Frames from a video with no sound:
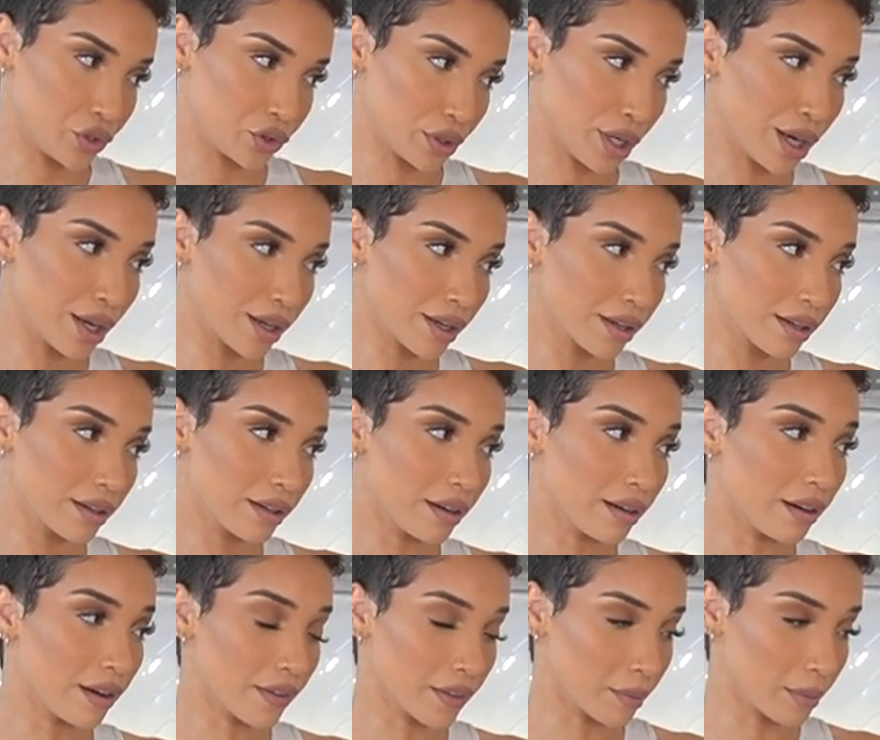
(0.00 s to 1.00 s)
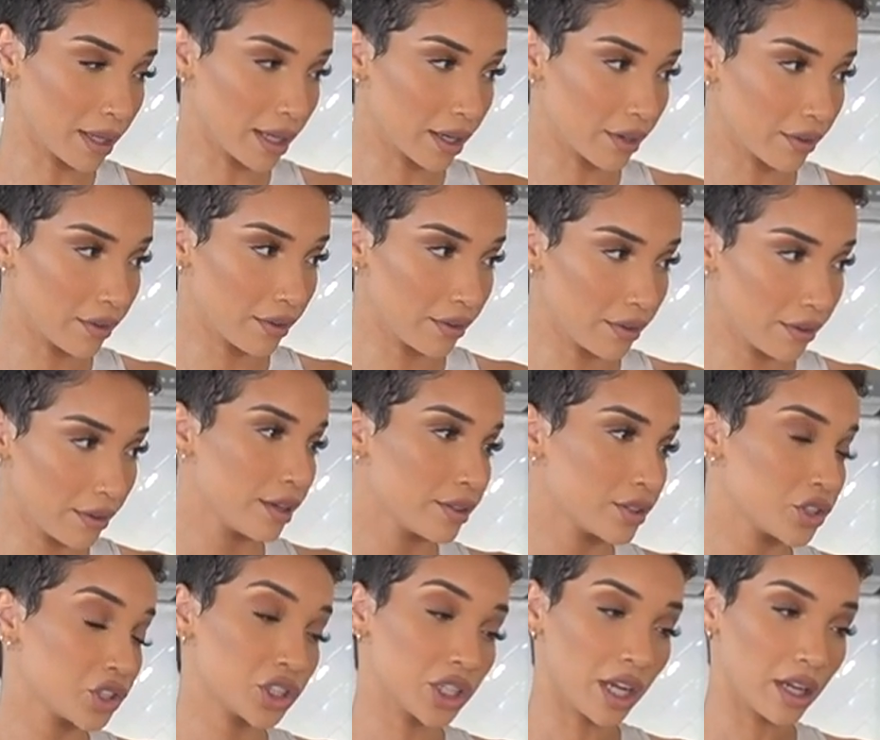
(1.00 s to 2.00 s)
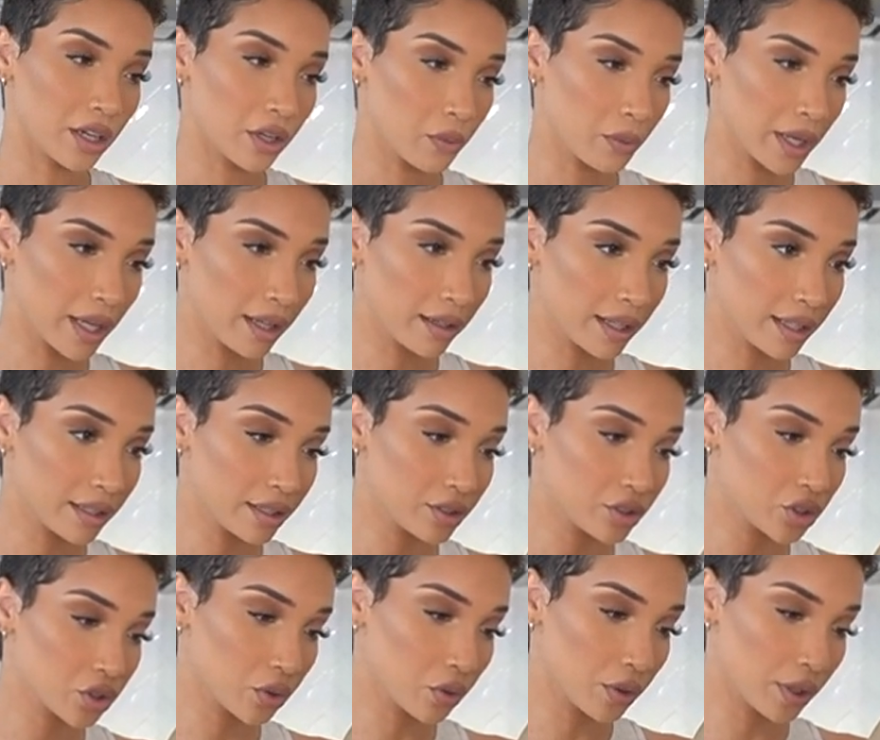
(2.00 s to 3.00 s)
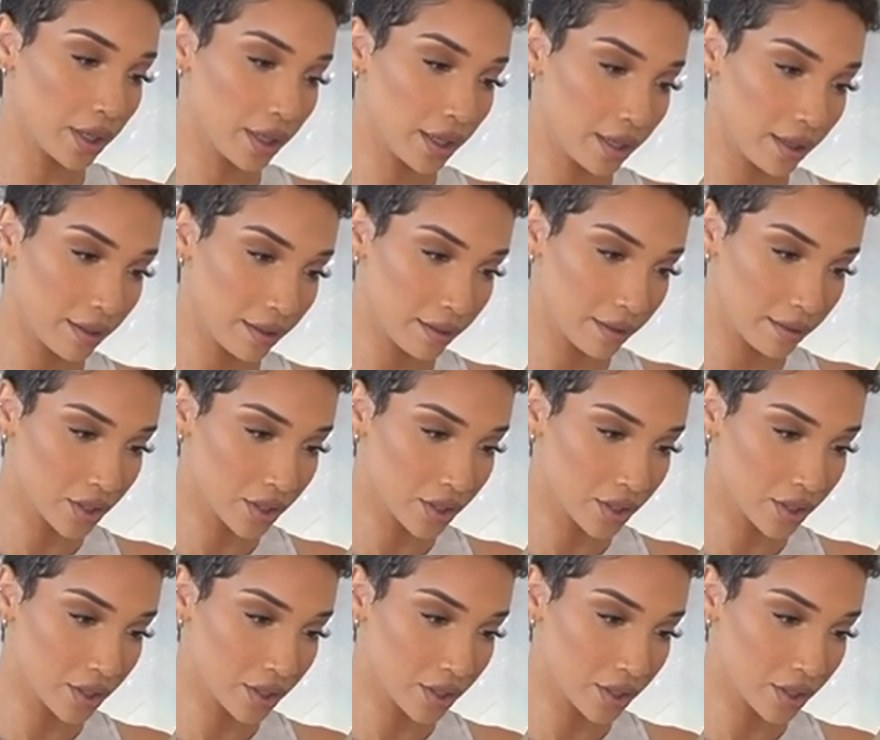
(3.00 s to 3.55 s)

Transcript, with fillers: drink on the bottle. Shake well and enjoy.